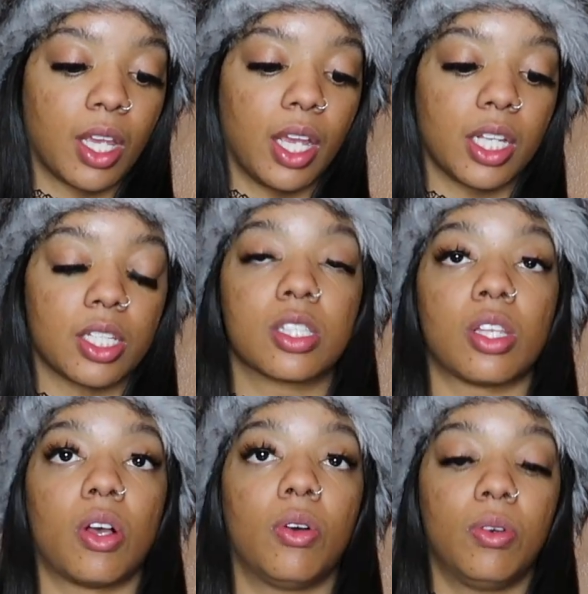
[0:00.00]
It is
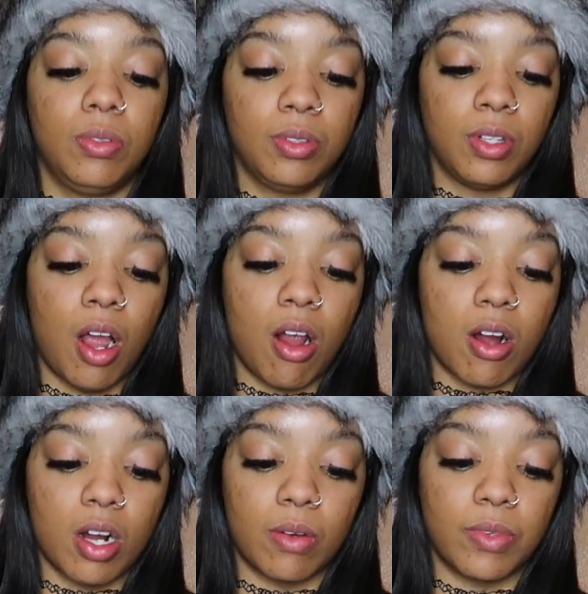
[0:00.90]
so
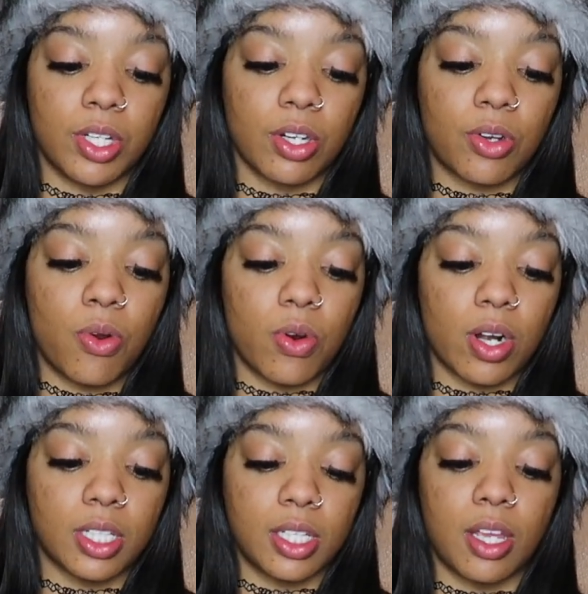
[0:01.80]
hard when your
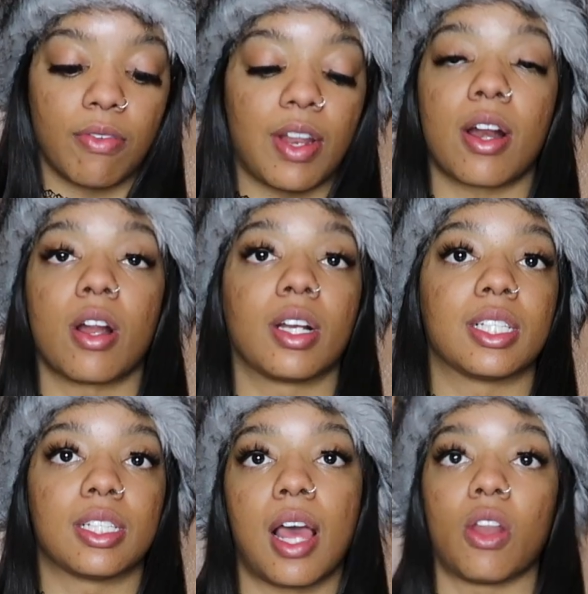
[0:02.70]
cord to your flat iron
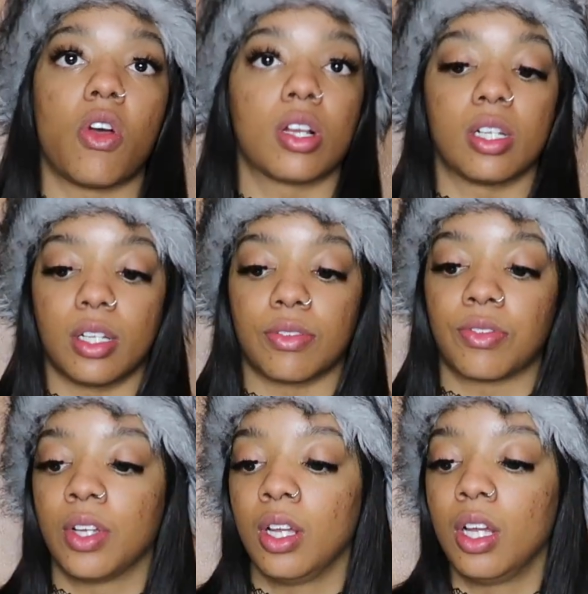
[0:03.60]
is not long enough
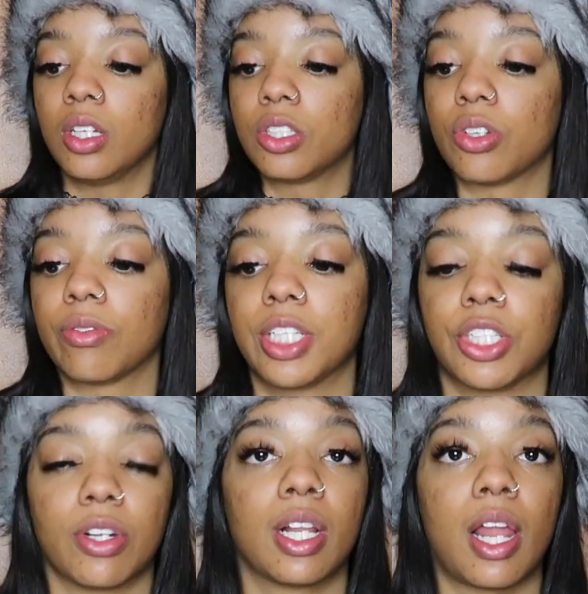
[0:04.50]
to reach
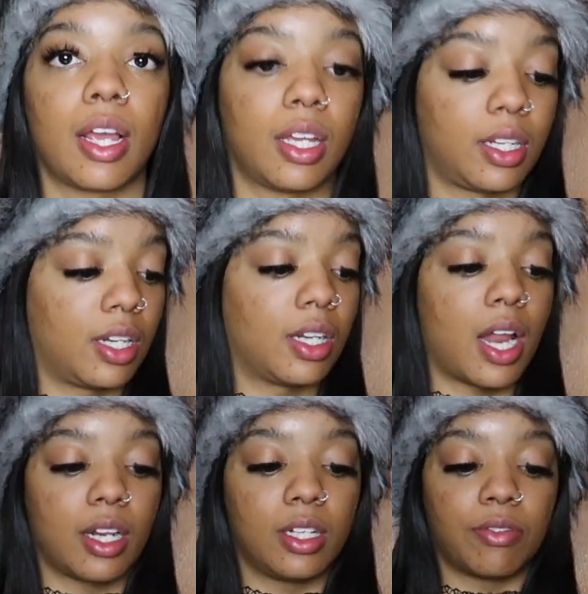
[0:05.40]
your client in a
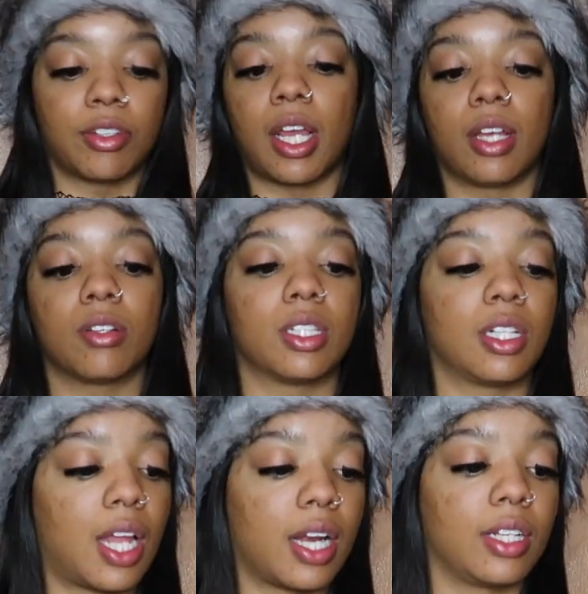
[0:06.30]
lot of different angles in
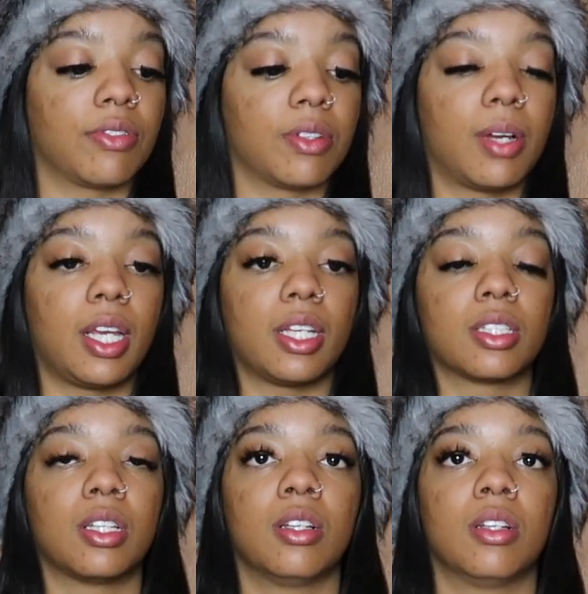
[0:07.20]
a lot of different ways.